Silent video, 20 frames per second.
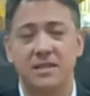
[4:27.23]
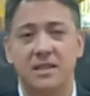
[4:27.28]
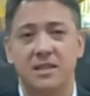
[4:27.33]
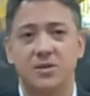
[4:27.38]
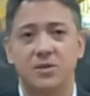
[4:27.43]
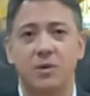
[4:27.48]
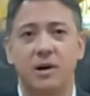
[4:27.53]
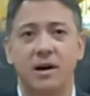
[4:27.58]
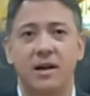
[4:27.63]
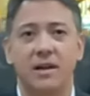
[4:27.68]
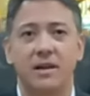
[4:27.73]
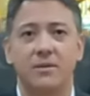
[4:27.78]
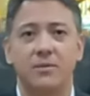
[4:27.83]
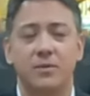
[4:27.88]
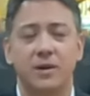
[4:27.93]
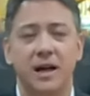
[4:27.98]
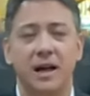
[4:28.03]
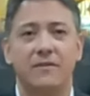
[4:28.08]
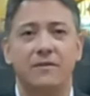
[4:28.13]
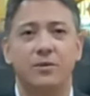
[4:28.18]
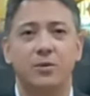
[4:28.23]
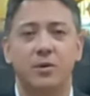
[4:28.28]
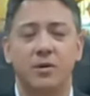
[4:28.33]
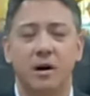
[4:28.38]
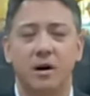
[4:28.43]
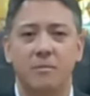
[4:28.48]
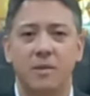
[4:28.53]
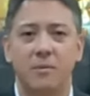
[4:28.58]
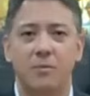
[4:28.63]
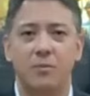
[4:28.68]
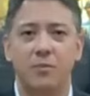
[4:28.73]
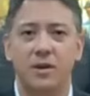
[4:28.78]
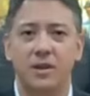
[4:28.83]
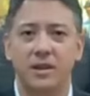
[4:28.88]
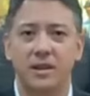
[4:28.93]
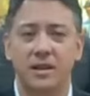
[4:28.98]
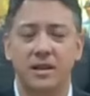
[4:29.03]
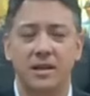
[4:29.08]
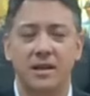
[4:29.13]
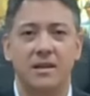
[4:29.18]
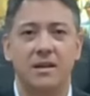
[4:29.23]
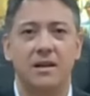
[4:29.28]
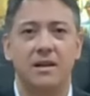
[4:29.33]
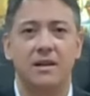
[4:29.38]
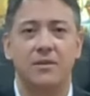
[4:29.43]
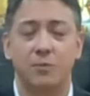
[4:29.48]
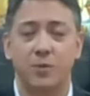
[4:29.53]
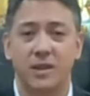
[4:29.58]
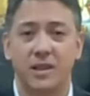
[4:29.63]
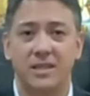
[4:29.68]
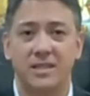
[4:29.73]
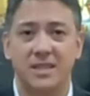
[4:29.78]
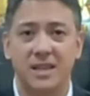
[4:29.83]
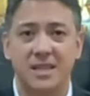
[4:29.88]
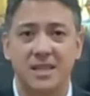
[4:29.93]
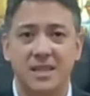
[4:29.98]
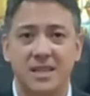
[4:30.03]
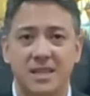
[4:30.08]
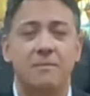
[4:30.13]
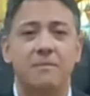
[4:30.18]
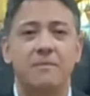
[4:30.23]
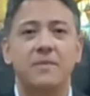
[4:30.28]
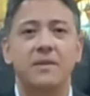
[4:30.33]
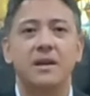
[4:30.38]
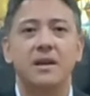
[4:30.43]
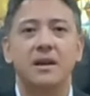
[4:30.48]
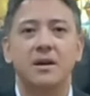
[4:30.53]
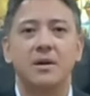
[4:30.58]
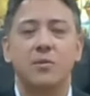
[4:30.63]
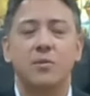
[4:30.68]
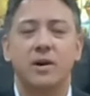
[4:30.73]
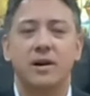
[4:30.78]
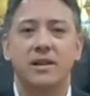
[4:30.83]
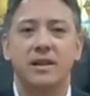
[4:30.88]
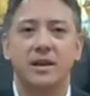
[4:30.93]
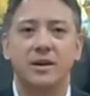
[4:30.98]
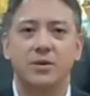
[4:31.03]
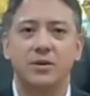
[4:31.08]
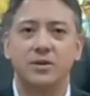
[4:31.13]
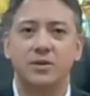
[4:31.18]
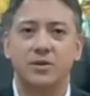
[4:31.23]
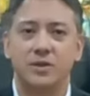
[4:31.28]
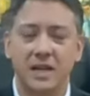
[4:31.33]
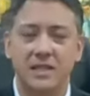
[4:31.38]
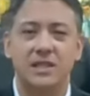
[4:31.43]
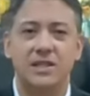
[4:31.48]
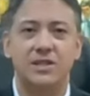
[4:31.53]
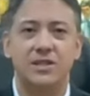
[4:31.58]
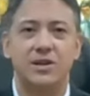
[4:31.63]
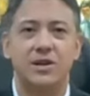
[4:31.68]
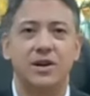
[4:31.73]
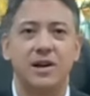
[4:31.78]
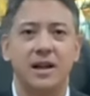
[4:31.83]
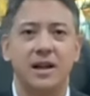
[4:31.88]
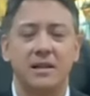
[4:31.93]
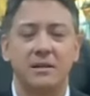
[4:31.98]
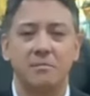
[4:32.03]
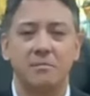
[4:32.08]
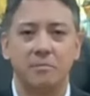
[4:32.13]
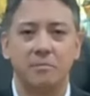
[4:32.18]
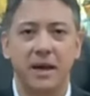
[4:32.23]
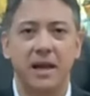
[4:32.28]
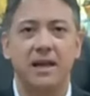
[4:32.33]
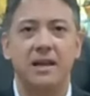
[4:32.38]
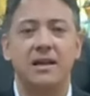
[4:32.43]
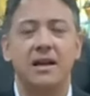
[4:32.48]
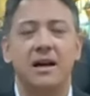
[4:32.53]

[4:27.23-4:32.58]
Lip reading: That's why we have to come up with a system where they could register and pay